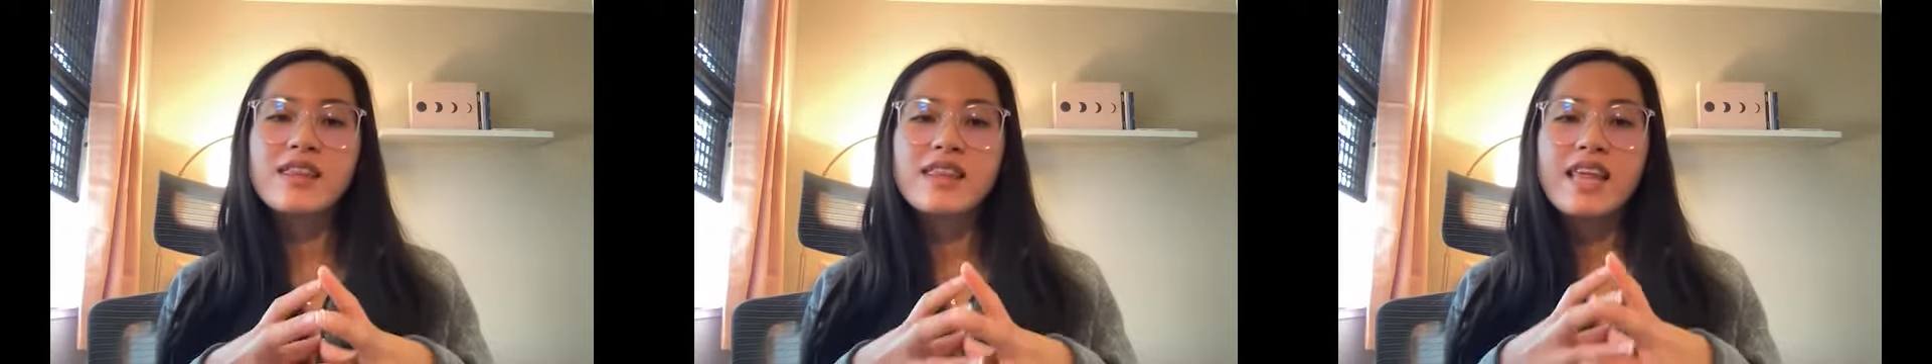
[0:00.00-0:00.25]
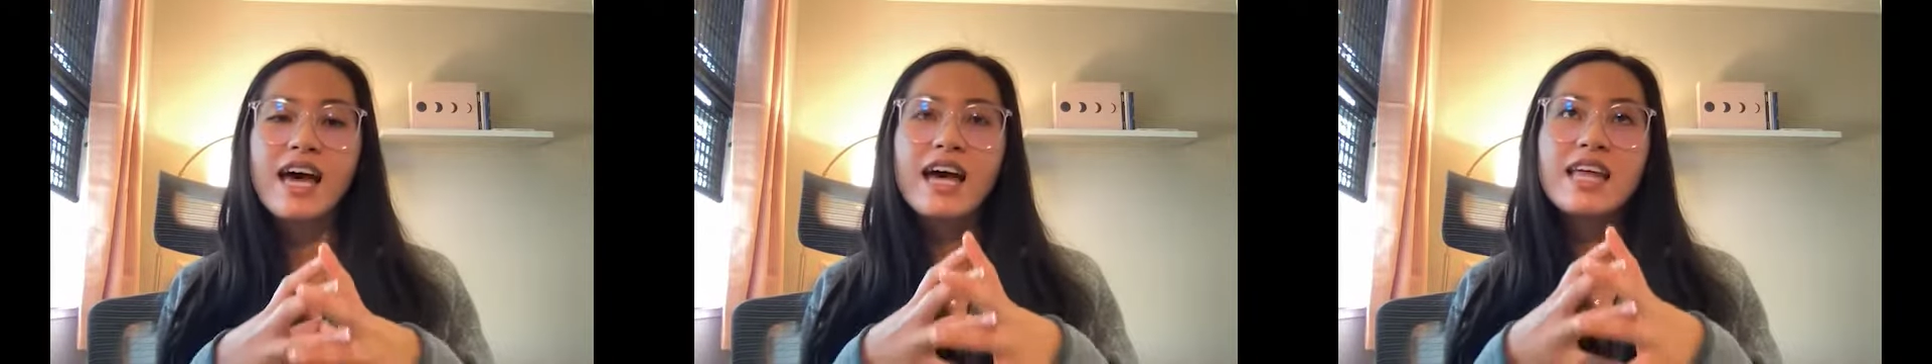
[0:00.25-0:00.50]

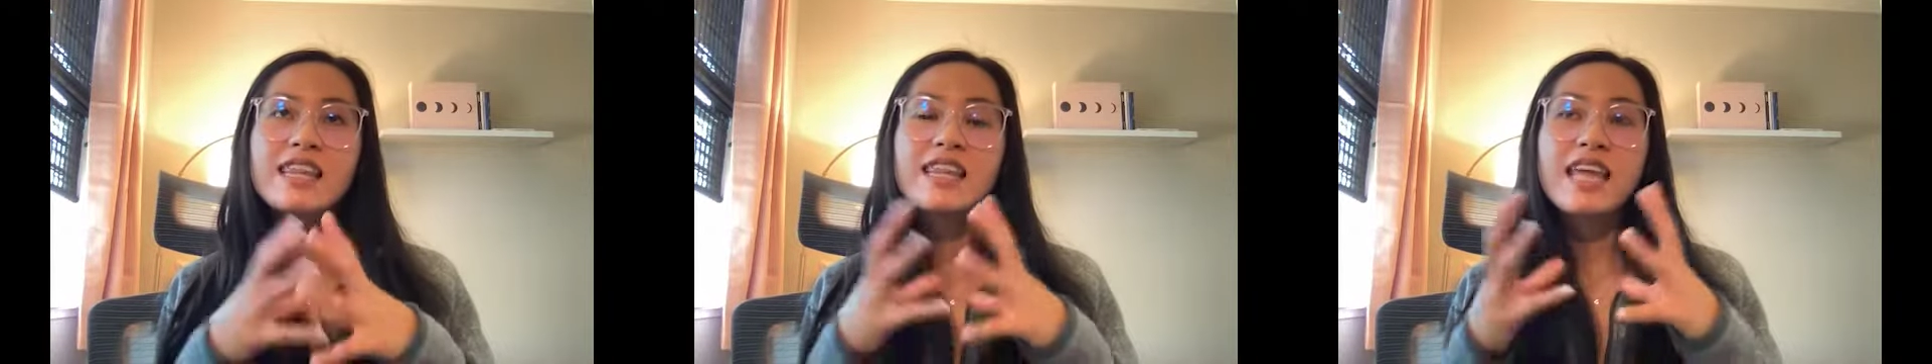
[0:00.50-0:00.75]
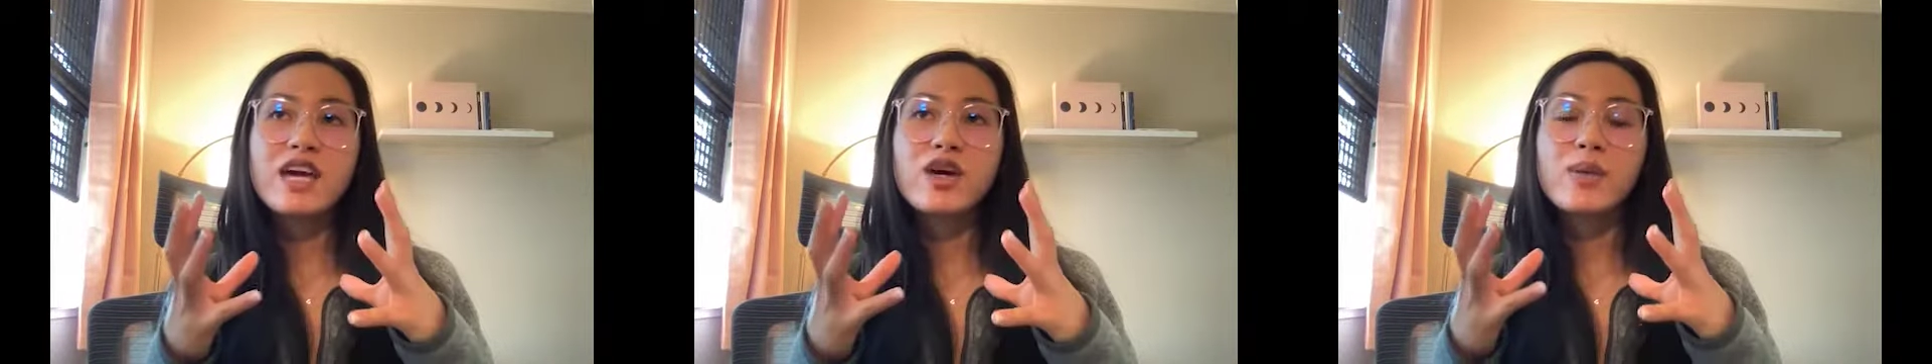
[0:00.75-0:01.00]
that
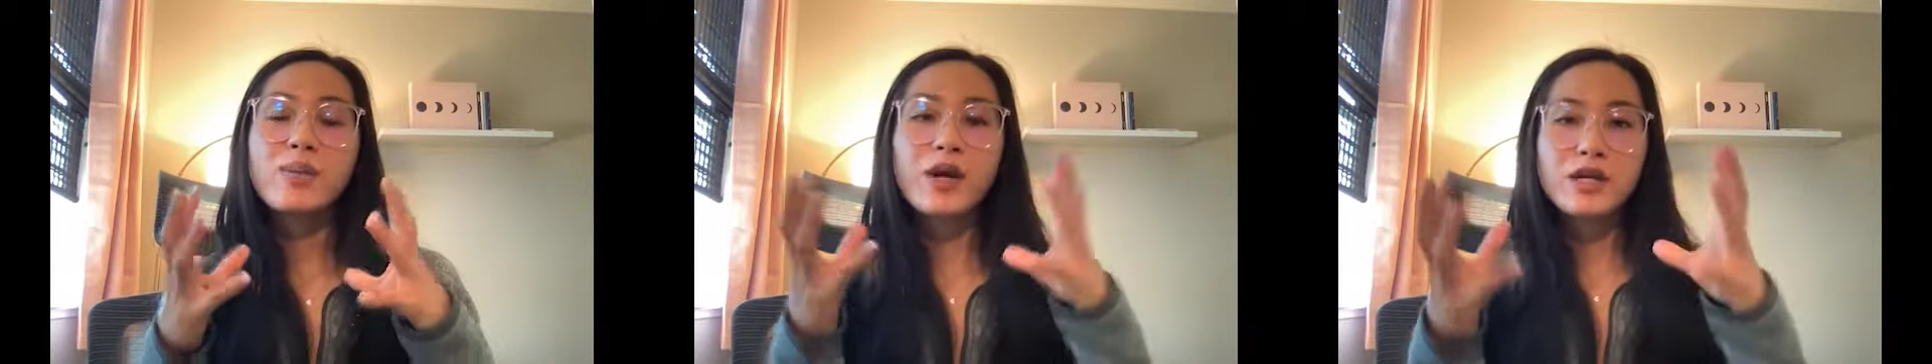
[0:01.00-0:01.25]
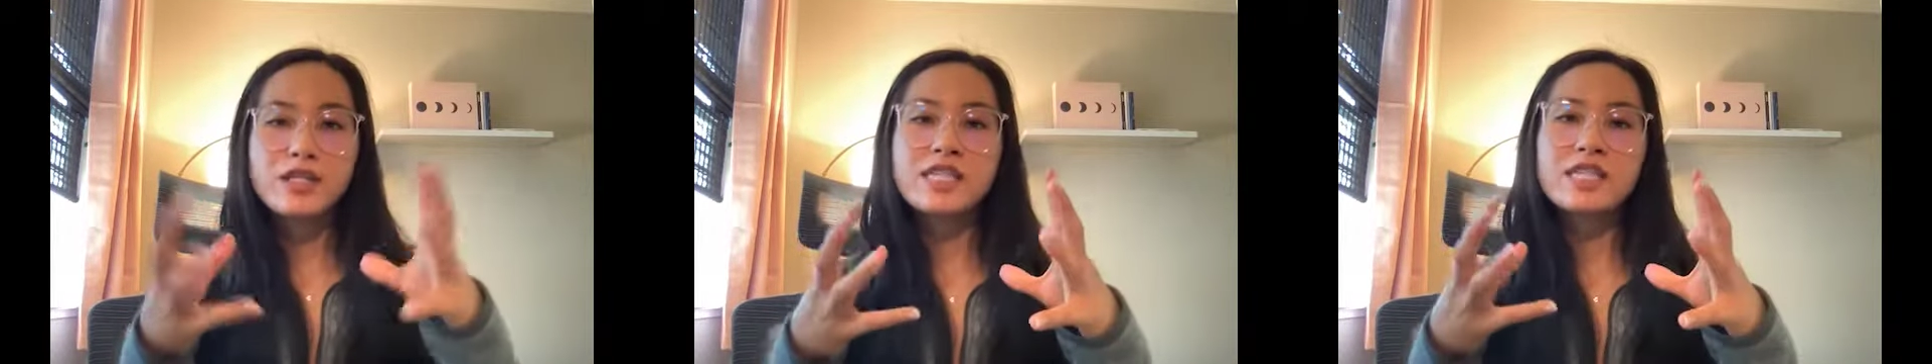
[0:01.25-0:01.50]
they could
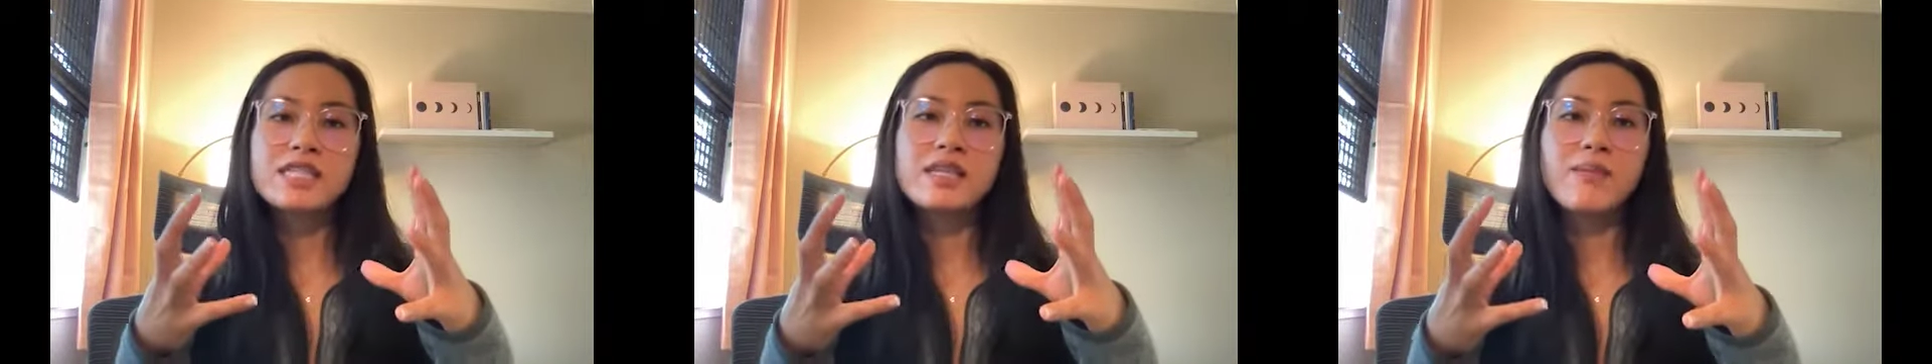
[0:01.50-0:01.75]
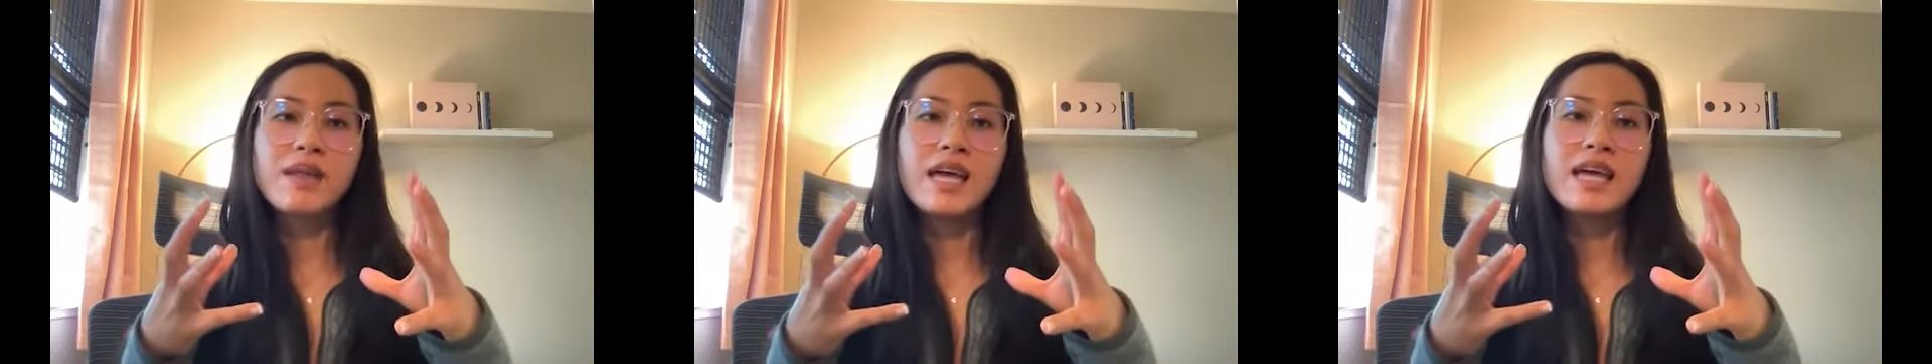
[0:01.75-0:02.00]
purchase
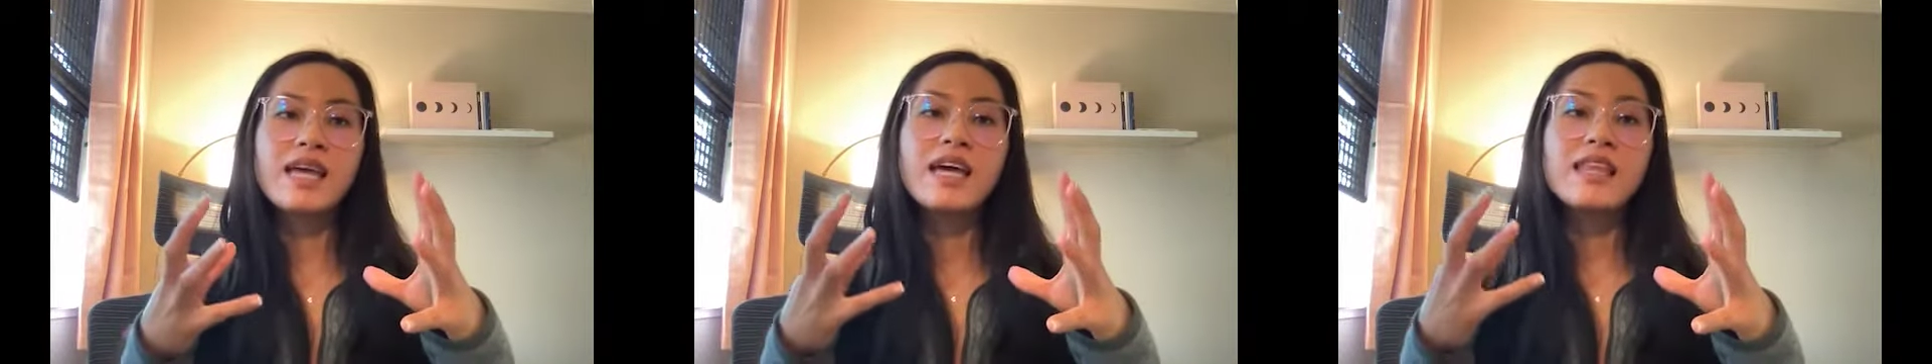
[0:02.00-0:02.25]
something